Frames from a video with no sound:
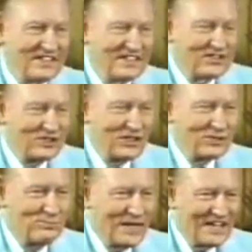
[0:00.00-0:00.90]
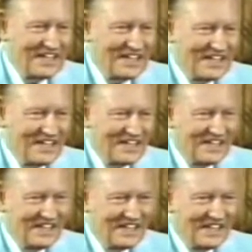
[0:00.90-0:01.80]
It's in his belly.
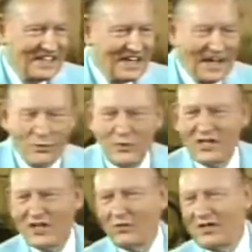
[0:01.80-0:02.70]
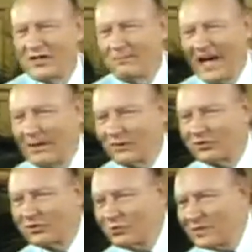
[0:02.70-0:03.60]
Now, we can read the Bible
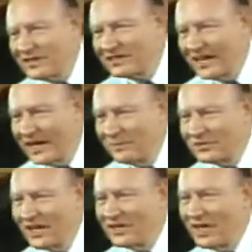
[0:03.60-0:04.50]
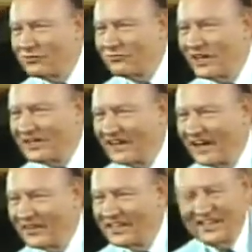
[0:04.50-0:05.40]
so many times and not find it
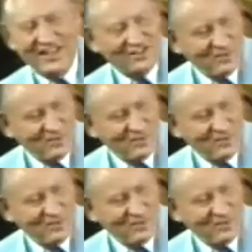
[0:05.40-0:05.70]
out. It's